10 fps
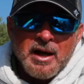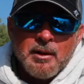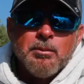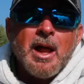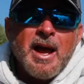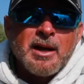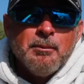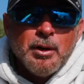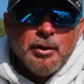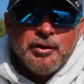like a black
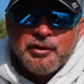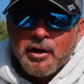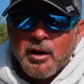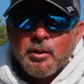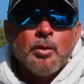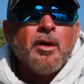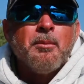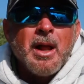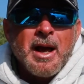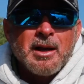and blue skirt with a
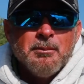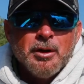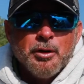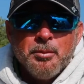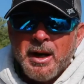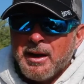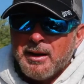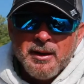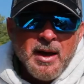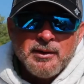black and blue bait,
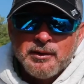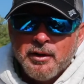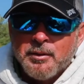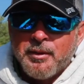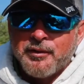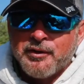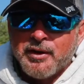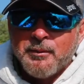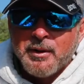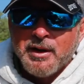and that's good, but for
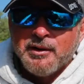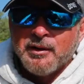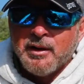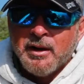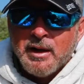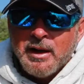some reason,